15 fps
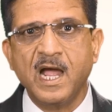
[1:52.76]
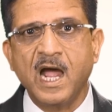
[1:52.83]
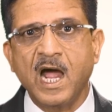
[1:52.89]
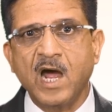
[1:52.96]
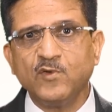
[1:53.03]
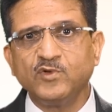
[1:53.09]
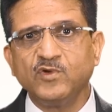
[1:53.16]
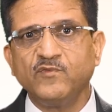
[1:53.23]

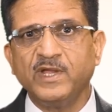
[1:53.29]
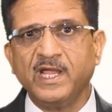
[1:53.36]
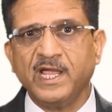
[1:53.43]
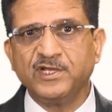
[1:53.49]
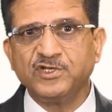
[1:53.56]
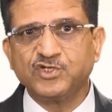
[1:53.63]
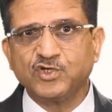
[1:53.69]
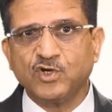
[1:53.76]
How do we
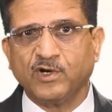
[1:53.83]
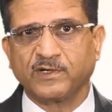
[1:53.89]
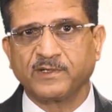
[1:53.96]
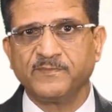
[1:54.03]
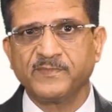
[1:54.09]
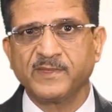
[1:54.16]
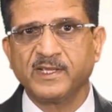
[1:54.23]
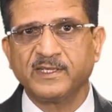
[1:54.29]
ensure
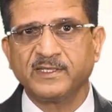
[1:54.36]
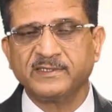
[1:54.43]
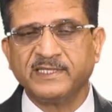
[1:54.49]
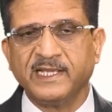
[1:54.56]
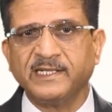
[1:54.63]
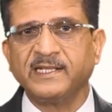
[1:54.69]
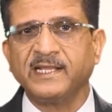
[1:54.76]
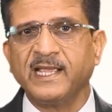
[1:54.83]

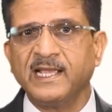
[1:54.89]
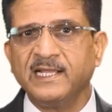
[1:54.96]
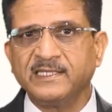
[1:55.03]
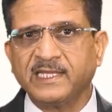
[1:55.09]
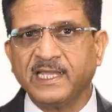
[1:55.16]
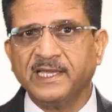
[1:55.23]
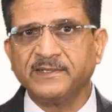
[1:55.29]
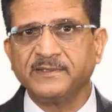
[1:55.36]
that
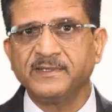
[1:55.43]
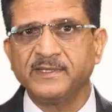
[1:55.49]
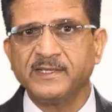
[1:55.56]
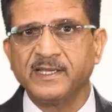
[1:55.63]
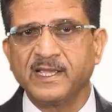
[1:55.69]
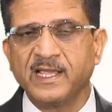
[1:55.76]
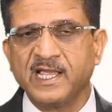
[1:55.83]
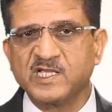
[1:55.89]
healthcare
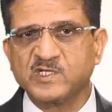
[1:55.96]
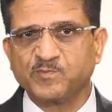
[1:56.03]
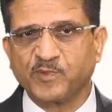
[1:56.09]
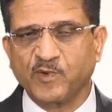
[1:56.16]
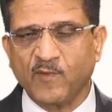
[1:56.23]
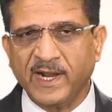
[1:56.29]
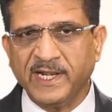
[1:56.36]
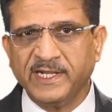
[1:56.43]
is
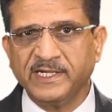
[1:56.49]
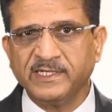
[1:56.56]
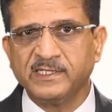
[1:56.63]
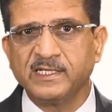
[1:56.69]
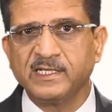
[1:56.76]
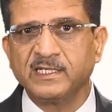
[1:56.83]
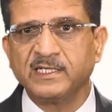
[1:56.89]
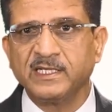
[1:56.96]
provided
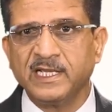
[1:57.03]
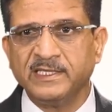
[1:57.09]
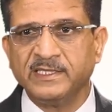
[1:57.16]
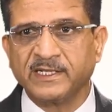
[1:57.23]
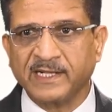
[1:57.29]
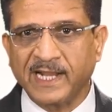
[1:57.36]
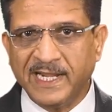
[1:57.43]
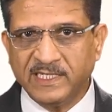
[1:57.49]
in
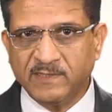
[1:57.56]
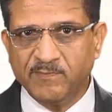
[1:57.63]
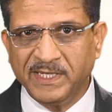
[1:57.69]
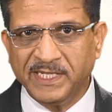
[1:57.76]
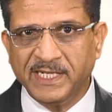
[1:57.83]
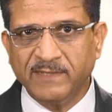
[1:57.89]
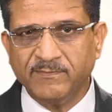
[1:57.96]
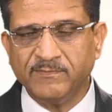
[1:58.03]
the right
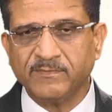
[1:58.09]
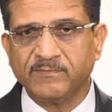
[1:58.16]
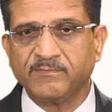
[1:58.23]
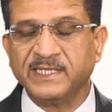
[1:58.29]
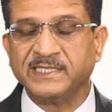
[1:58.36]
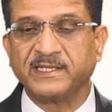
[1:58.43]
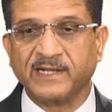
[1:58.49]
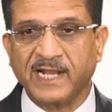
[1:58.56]
medium
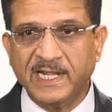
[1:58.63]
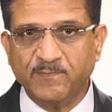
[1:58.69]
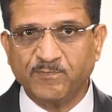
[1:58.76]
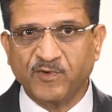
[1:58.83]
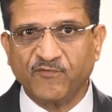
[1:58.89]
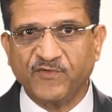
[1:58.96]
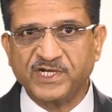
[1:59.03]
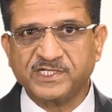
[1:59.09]
by the right
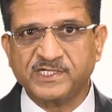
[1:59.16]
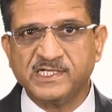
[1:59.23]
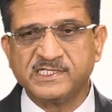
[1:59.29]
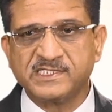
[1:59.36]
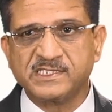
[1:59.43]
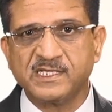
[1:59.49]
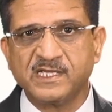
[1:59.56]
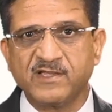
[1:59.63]

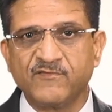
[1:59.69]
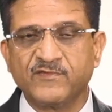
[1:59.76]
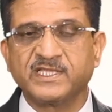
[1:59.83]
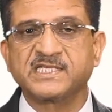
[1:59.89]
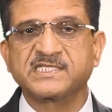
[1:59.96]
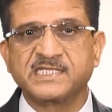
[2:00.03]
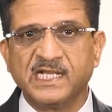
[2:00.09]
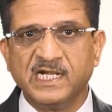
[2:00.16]
professionals with
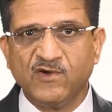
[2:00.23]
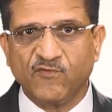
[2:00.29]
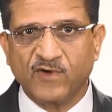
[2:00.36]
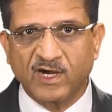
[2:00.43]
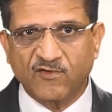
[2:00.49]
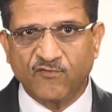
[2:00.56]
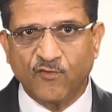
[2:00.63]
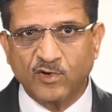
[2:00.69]
a skilled
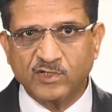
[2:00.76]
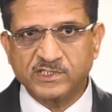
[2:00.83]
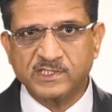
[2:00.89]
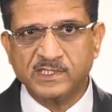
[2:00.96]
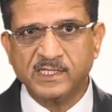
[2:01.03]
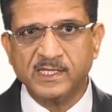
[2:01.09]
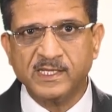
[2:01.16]
workforce?